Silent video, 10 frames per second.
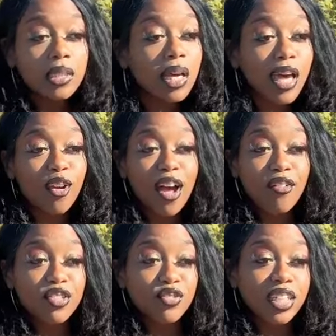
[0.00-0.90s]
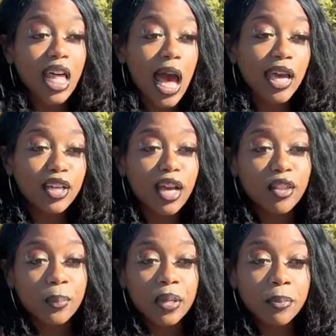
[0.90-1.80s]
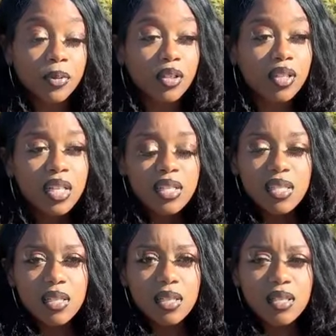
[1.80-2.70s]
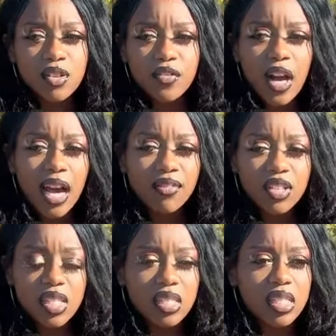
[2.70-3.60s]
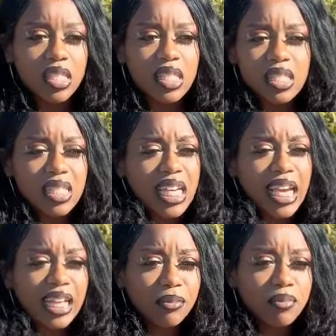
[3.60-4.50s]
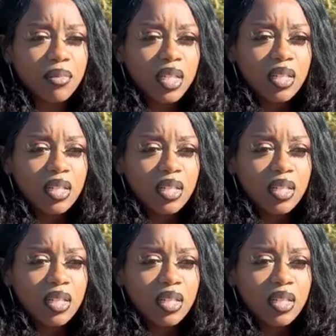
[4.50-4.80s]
I don't have to rely on other people to survive or to sustain